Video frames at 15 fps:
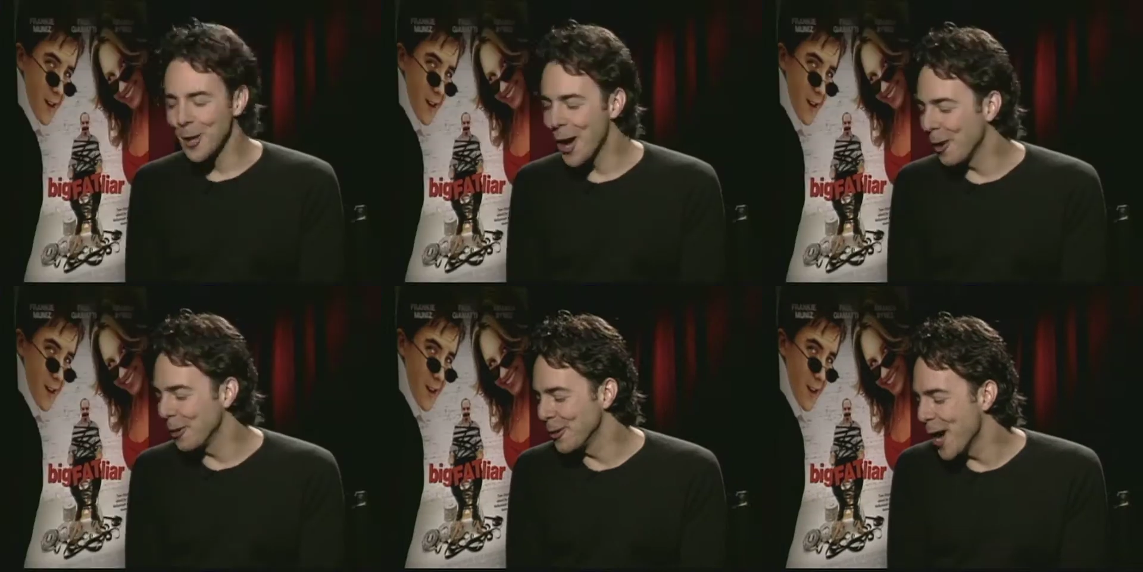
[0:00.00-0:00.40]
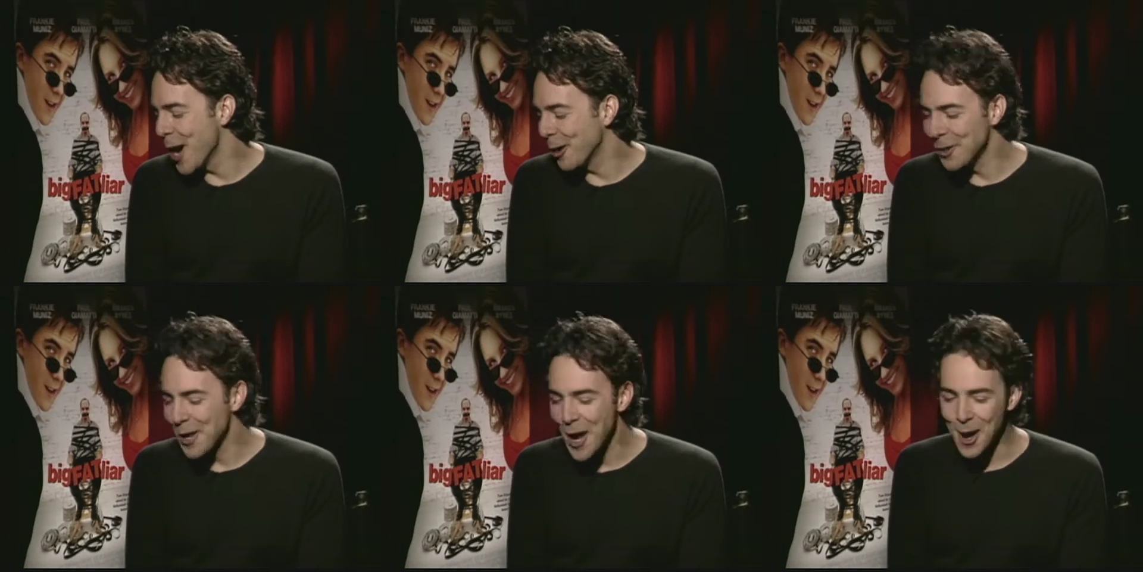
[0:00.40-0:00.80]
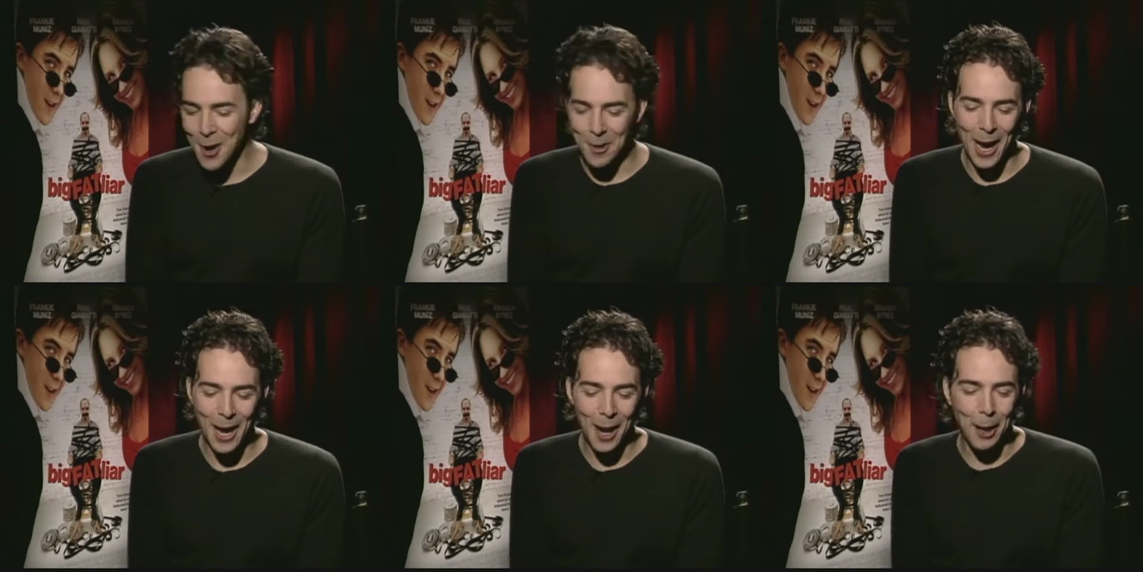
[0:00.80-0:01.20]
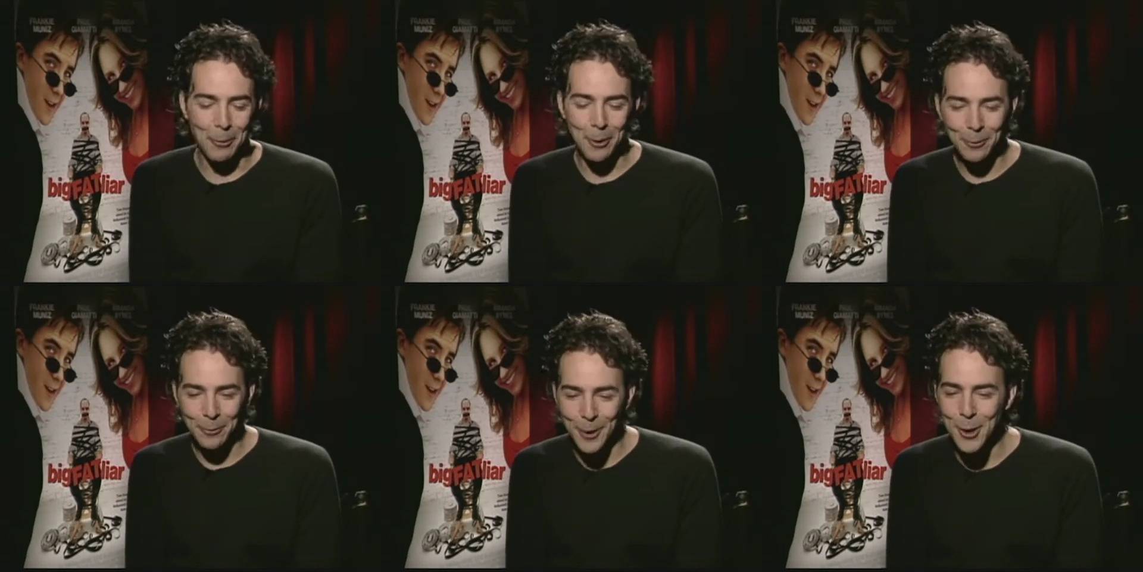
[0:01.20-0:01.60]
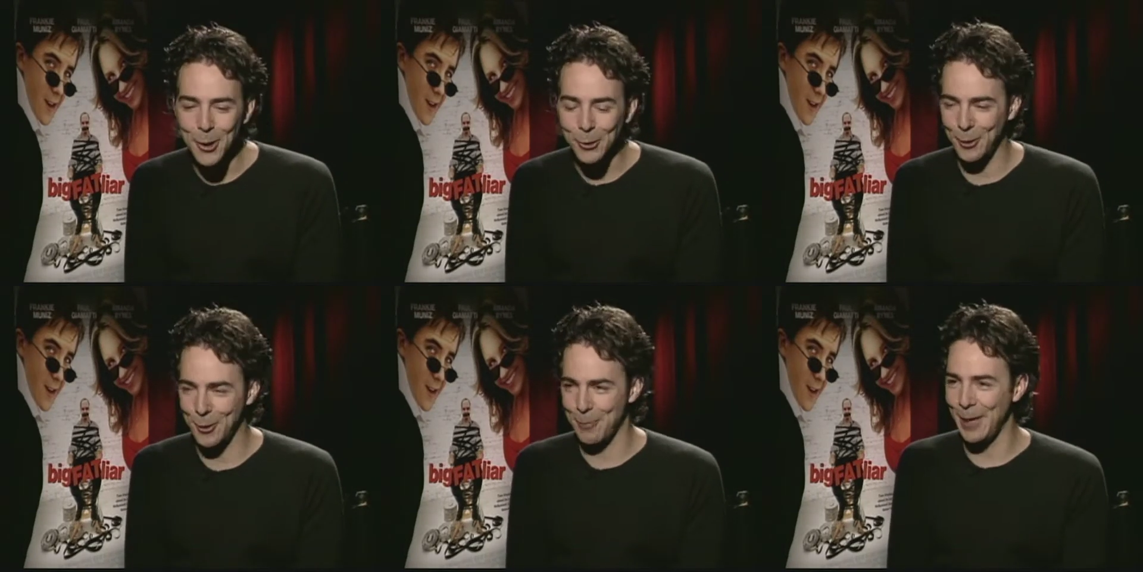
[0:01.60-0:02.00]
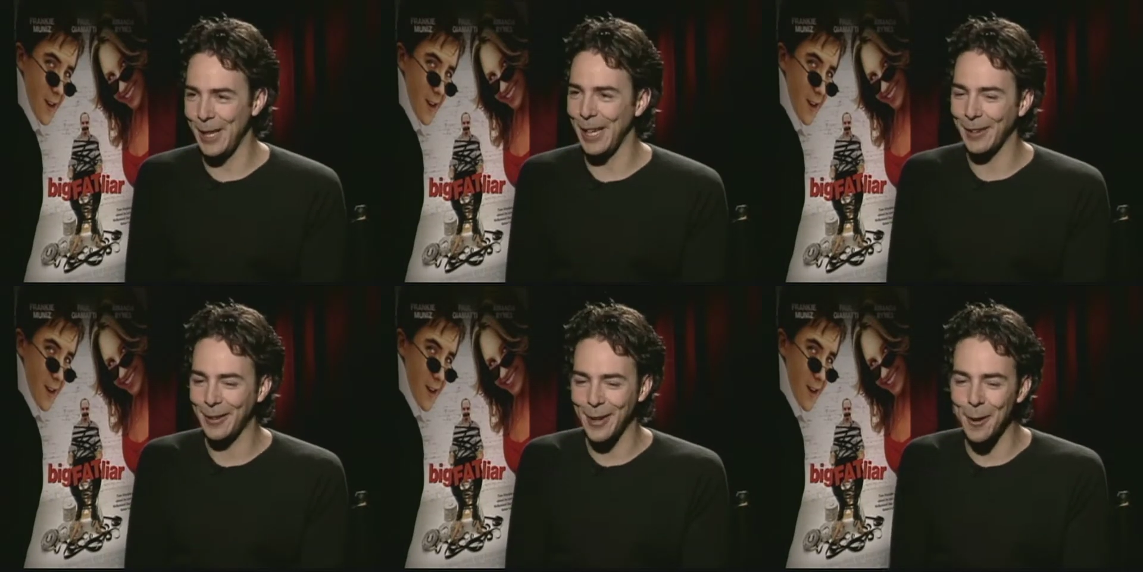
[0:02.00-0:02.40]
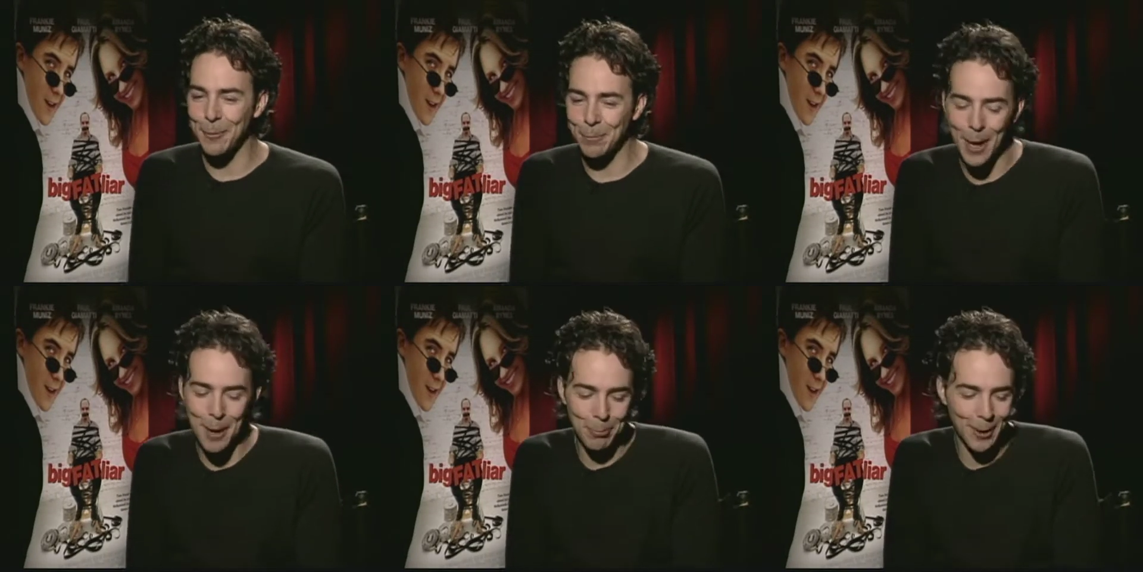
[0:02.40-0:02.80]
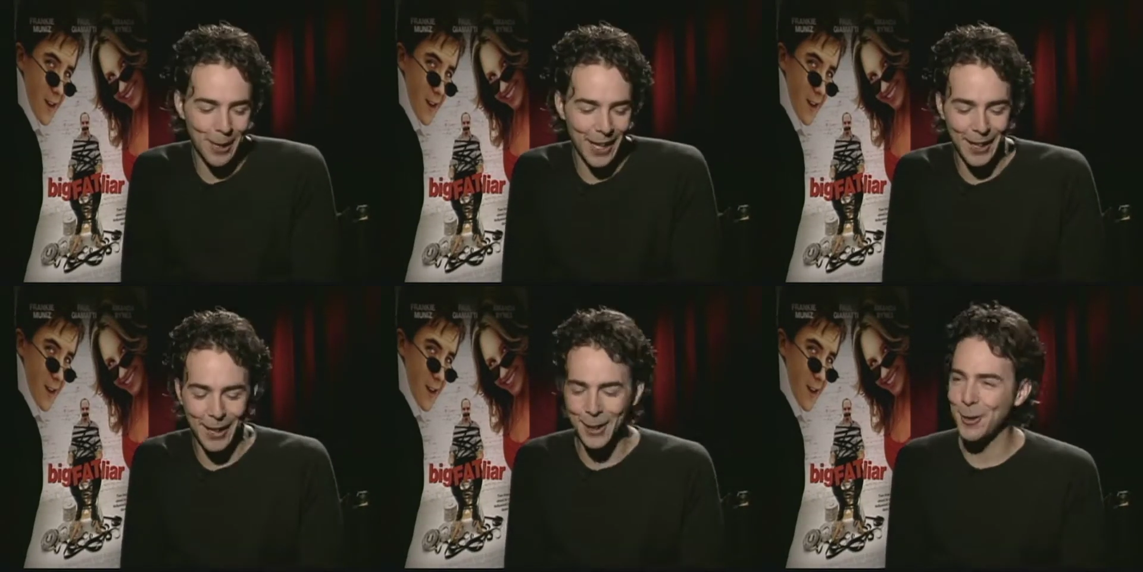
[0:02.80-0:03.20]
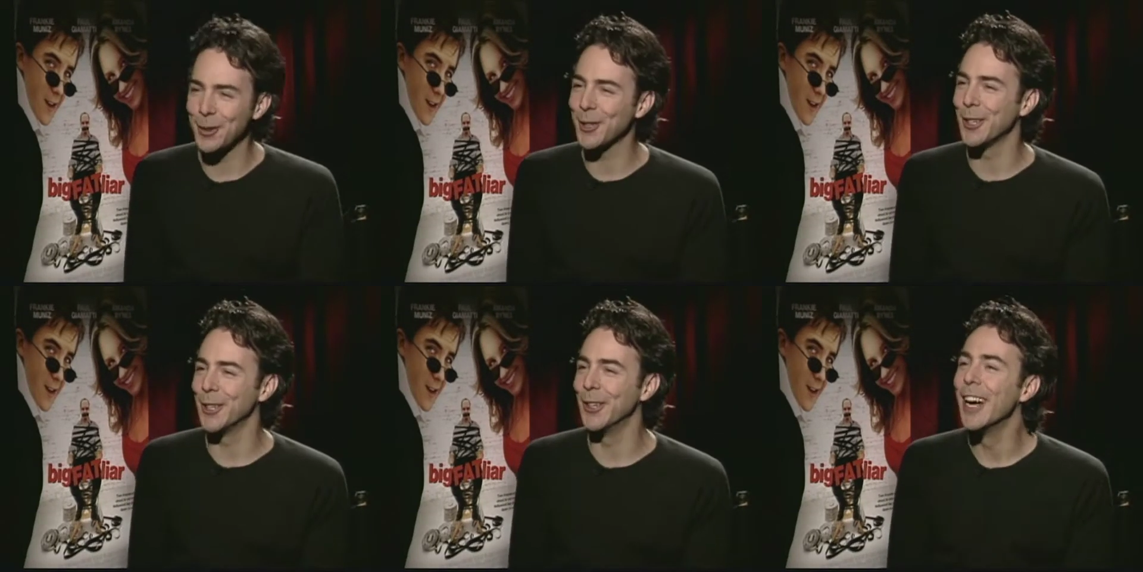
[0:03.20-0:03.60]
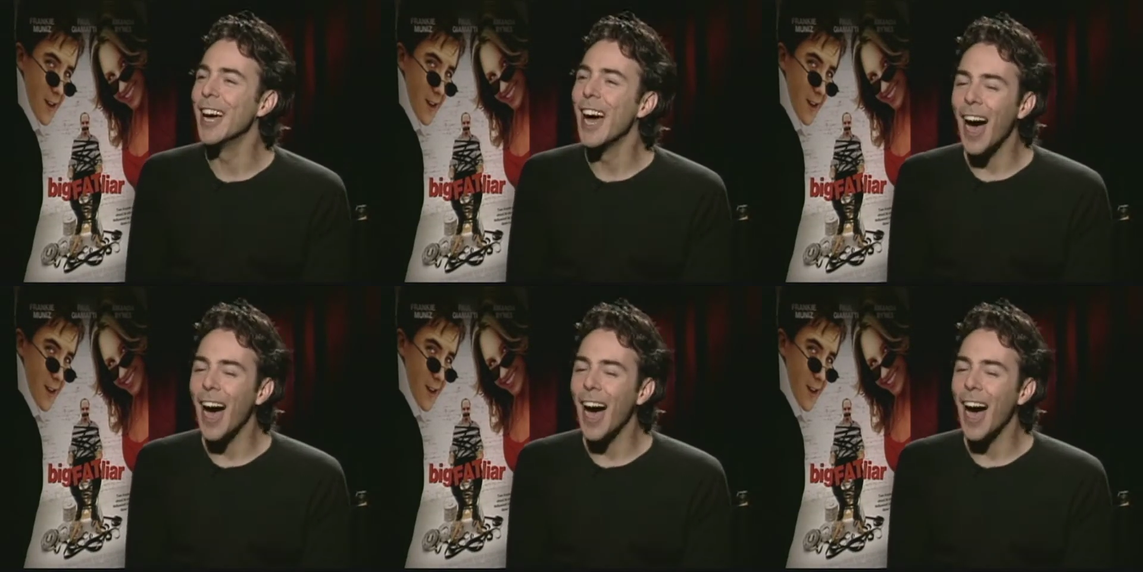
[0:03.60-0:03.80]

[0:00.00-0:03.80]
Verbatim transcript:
Speaker 1: No, no, no. I, I refuse to be a self-deprecating Jew.